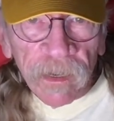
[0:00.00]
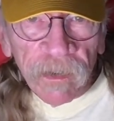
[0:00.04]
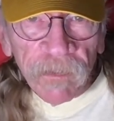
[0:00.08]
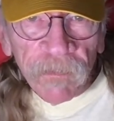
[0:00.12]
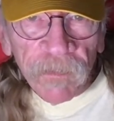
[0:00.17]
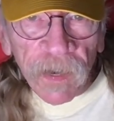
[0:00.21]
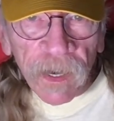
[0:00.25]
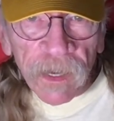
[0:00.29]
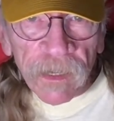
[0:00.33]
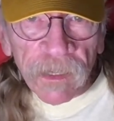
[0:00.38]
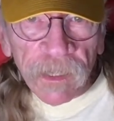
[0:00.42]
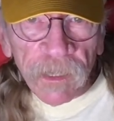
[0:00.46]

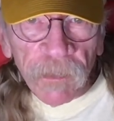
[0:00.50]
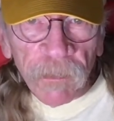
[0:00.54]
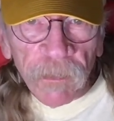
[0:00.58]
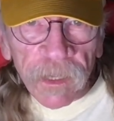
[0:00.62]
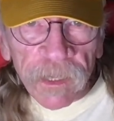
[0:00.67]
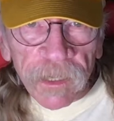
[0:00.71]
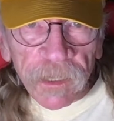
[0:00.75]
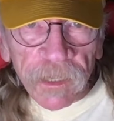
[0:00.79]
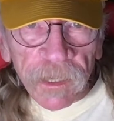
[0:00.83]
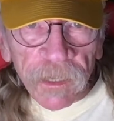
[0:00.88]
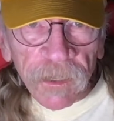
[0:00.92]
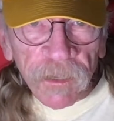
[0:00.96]
First, it
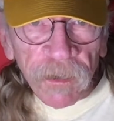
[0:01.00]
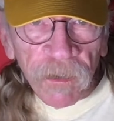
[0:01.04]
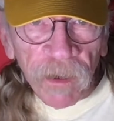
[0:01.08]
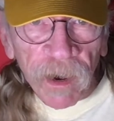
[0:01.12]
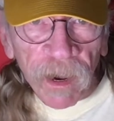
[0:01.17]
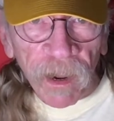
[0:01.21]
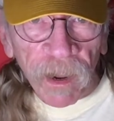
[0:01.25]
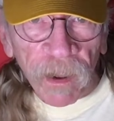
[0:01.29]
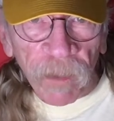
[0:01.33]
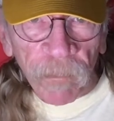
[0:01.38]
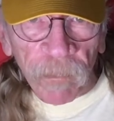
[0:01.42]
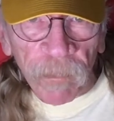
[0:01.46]
was the
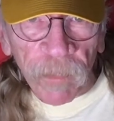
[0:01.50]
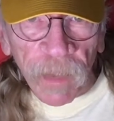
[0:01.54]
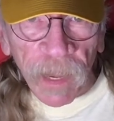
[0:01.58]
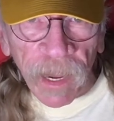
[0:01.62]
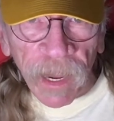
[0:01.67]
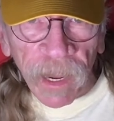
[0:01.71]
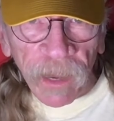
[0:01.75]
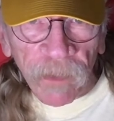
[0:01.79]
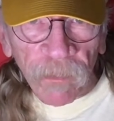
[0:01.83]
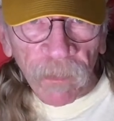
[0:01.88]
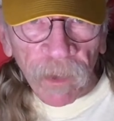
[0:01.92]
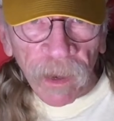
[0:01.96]
Trump
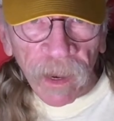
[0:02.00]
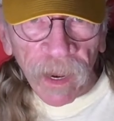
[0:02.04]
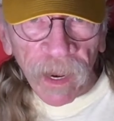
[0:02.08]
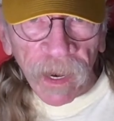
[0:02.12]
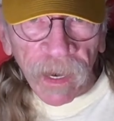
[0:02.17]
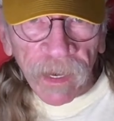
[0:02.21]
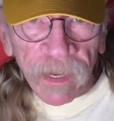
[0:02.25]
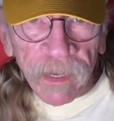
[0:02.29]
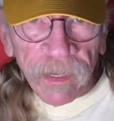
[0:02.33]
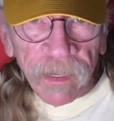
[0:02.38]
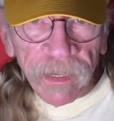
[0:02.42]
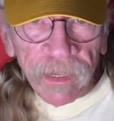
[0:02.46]

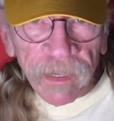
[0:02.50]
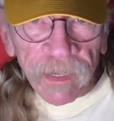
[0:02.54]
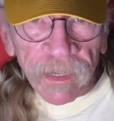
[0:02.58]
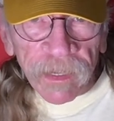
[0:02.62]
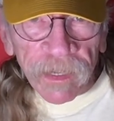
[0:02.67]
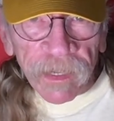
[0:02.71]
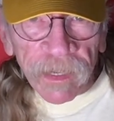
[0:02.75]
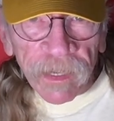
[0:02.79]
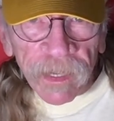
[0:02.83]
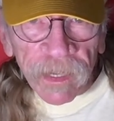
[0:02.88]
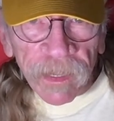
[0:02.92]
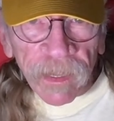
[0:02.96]
bandwagon.
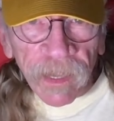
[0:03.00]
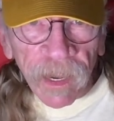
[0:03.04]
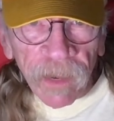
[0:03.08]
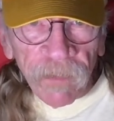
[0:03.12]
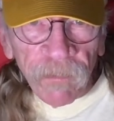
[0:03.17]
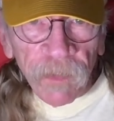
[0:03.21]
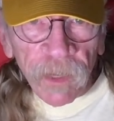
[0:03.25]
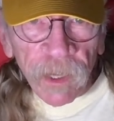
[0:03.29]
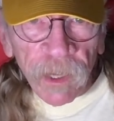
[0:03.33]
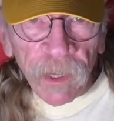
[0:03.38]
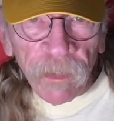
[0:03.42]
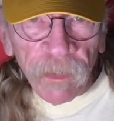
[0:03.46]
They
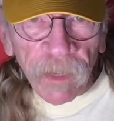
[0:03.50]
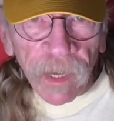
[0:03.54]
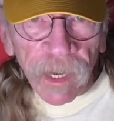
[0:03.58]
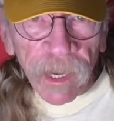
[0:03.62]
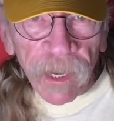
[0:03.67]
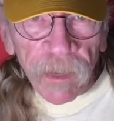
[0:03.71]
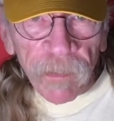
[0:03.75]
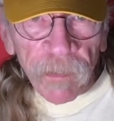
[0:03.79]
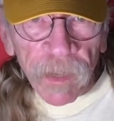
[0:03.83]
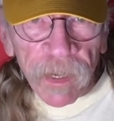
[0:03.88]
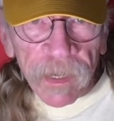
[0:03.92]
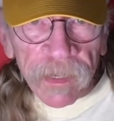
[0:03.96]
viewed
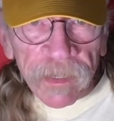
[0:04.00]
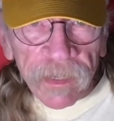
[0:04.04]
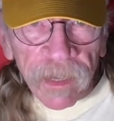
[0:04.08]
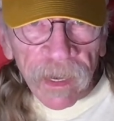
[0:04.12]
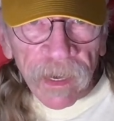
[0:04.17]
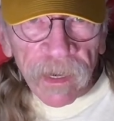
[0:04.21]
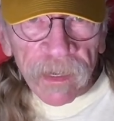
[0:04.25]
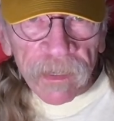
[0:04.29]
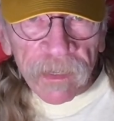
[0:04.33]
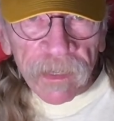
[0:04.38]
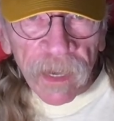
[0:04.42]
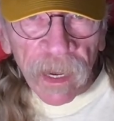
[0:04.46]
him as
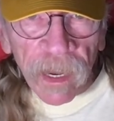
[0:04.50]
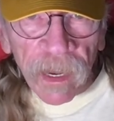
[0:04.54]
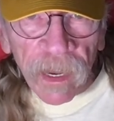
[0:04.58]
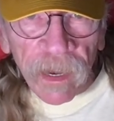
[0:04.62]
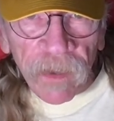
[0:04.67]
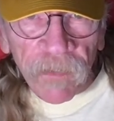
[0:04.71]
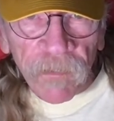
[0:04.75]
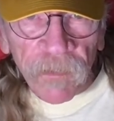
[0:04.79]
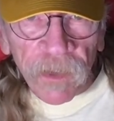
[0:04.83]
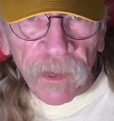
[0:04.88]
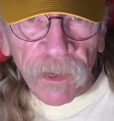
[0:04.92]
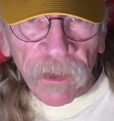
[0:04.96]
their
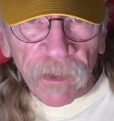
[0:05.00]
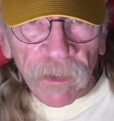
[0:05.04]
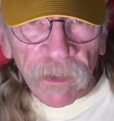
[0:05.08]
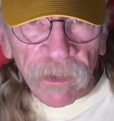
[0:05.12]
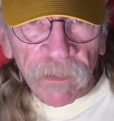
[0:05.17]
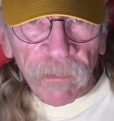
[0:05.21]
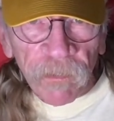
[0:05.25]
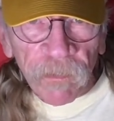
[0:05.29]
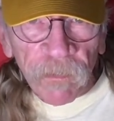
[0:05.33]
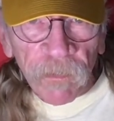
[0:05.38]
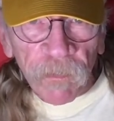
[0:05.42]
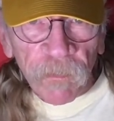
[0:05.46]
savior
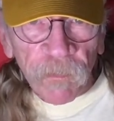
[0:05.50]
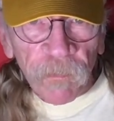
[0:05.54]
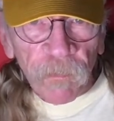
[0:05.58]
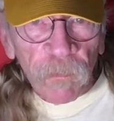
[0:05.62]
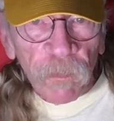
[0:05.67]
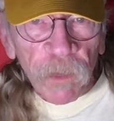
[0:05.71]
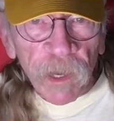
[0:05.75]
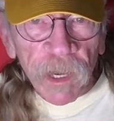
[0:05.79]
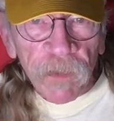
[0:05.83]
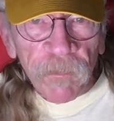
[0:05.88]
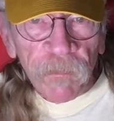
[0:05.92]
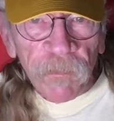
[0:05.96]
and
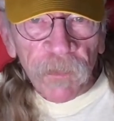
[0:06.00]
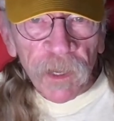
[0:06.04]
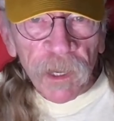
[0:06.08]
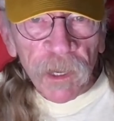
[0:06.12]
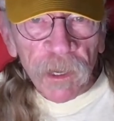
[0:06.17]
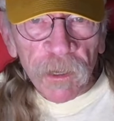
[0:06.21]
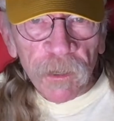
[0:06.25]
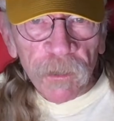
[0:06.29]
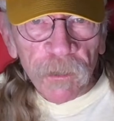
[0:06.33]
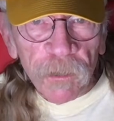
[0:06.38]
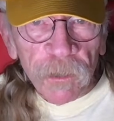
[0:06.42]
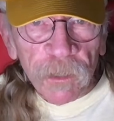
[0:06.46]

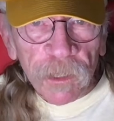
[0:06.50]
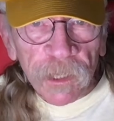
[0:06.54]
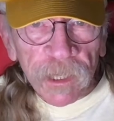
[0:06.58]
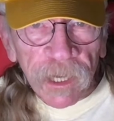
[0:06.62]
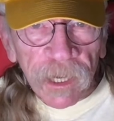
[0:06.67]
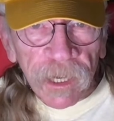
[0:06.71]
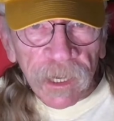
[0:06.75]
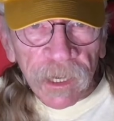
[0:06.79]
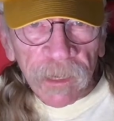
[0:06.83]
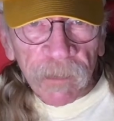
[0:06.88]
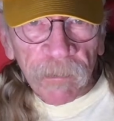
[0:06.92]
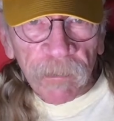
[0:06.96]
refused
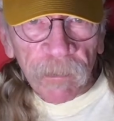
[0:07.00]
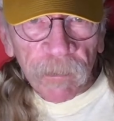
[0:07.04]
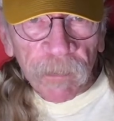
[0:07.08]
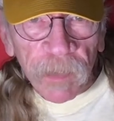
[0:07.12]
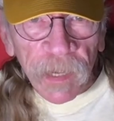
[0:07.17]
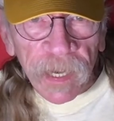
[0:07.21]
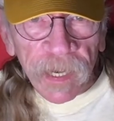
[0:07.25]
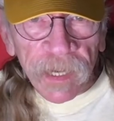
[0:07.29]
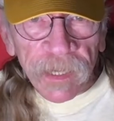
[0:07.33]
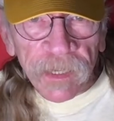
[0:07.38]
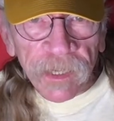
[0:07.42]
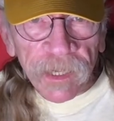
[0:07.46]
to
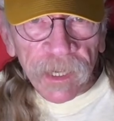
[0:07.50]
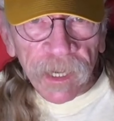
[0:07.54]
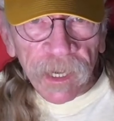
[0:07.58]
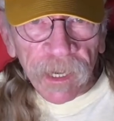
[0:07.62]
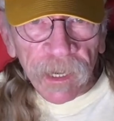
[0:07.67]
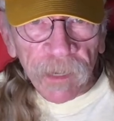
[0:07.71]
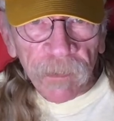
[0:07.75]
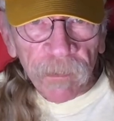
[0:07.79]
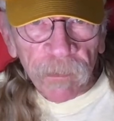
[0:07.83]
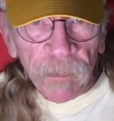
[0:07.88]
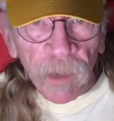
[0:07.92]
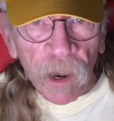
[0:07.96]
impeach
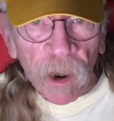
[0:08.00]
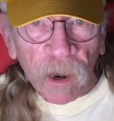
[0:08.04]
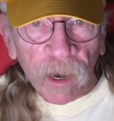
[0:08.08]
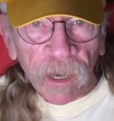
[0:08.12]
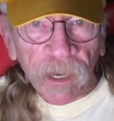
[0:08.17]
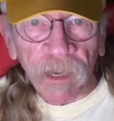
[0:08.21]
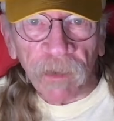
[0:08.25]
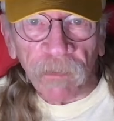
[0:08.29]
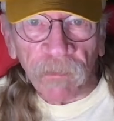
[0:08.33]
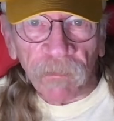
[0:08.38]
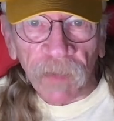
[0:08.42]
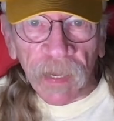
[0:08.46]
him or
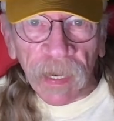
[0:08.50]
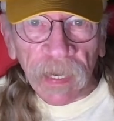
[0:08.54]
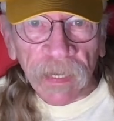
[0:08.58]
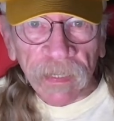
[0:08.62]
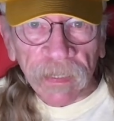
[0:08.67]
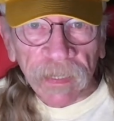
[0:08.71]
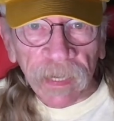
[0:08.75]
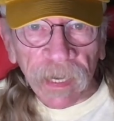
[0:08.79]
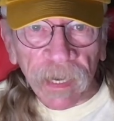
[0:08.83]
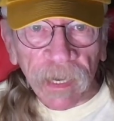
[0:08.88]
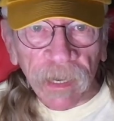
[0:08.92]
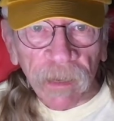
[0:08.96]

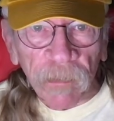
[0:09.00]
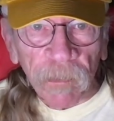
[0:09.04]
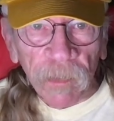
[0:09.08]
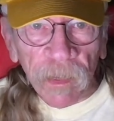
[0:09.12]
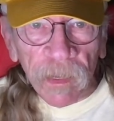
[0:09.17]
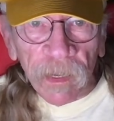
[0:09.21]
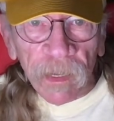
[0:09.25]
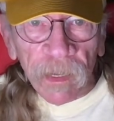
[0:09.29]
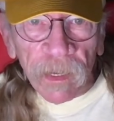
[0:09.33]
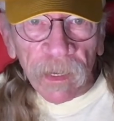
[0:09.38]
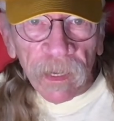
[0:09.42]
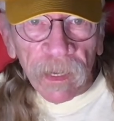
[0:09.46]
convict him,
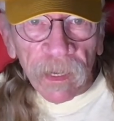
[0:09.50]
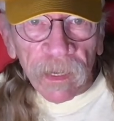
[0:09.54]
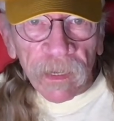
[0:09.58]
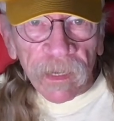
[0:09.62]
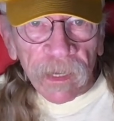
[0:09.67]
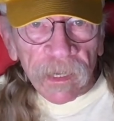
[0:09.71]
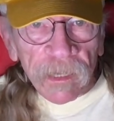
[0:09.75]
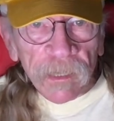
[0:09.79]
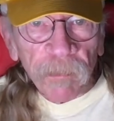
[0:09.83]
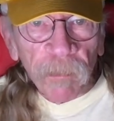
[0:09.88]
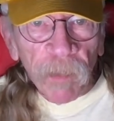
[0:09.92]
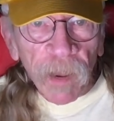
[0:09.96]

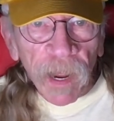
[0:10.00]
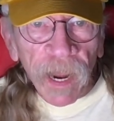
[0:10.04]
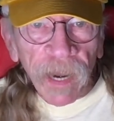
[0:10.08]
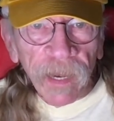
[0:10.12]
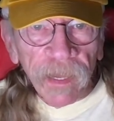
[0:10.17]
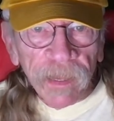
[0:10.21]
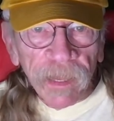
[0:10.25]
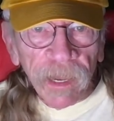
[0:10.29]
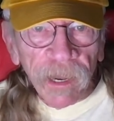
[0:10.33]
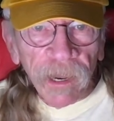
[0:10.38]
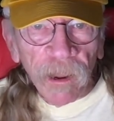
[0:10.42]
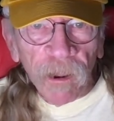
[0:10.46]

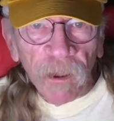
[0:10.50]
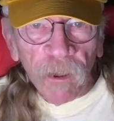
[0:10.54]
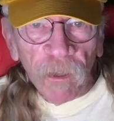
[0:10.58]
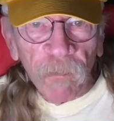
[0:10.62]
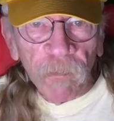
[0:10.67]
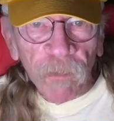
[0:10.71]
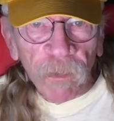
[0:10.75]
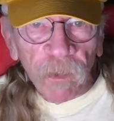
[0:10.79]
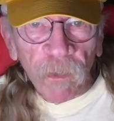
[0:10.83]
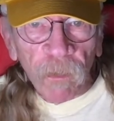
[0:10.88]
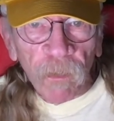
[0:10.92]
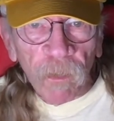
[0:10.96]
despite the
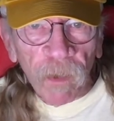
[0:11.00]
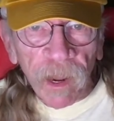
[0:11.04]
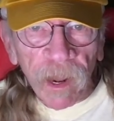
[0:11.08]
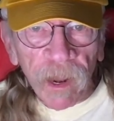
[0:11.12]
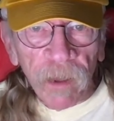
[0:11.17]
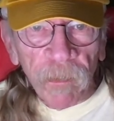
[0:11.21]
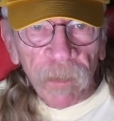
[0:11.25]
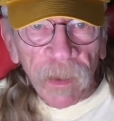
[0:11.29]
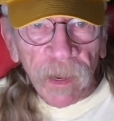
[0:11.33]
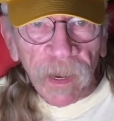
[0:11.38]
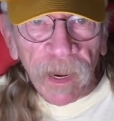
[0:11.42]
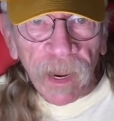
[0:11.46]

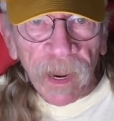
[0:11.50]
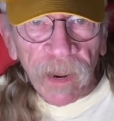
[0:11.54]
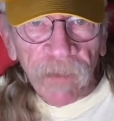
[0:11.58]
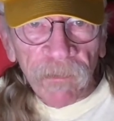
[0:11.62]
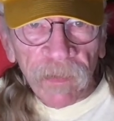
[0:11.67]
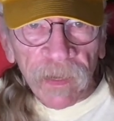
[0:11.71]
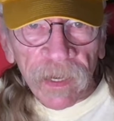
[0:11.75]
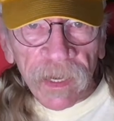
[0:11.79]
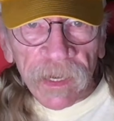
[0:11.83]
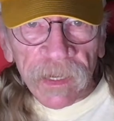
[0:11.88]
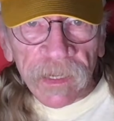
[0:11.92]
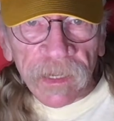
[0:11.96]
overwhelming
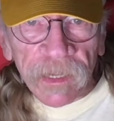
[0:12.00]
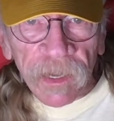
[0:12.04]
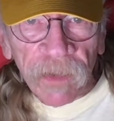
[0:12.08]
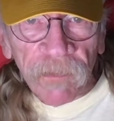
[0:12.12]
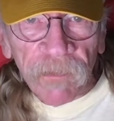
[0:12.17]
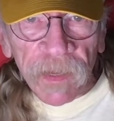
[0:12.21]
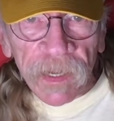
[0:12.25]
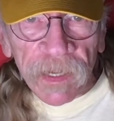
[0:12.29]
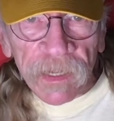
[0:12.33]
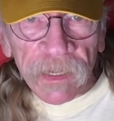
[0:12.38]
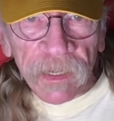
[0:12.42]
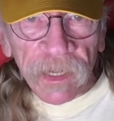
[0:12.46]
evidence
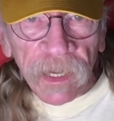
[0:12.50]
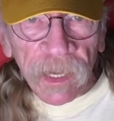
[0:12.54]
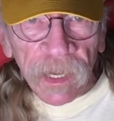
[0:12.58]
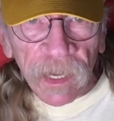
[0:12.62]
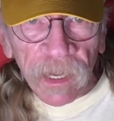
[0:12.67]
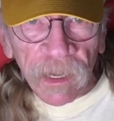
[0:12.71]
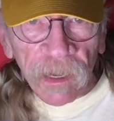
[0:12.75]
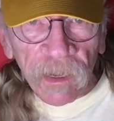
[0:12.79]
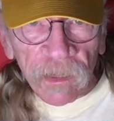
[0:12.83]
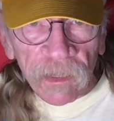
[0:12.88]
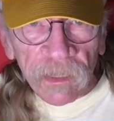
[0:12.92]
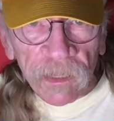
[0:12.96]
of his
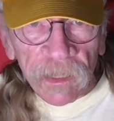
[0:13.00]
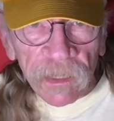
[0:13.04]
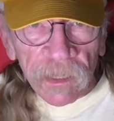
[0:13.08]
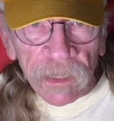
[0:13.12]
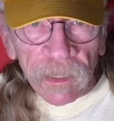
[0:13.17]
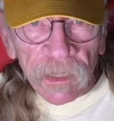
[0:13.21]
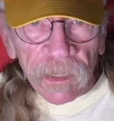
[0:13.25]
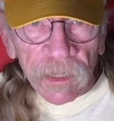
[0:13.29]
guilt.